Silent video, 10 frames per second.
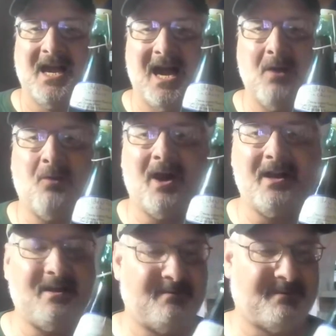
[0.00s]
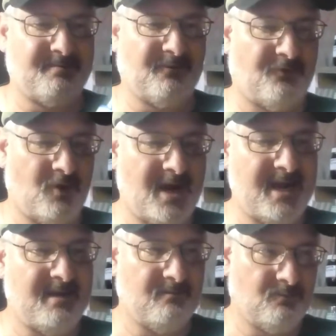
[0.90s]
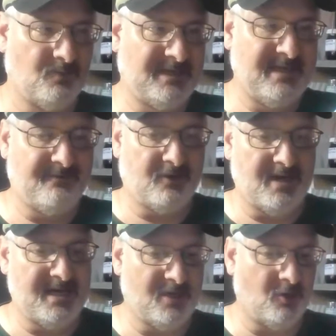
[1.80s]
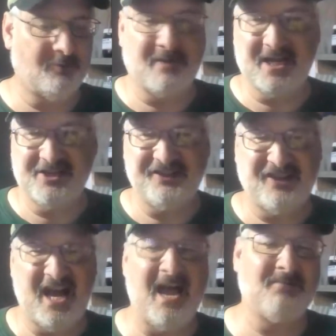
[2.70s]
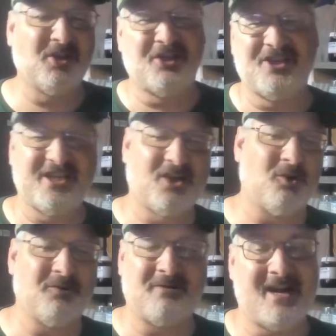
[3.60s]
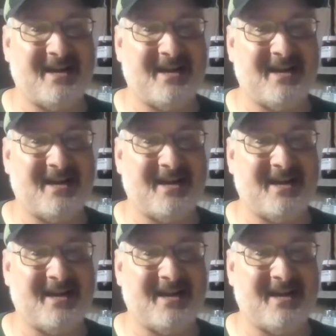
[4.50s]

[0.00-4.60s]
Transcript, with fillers: I wanted, before I would give her any goldenrod, she said, I'm allergic to goldenrod.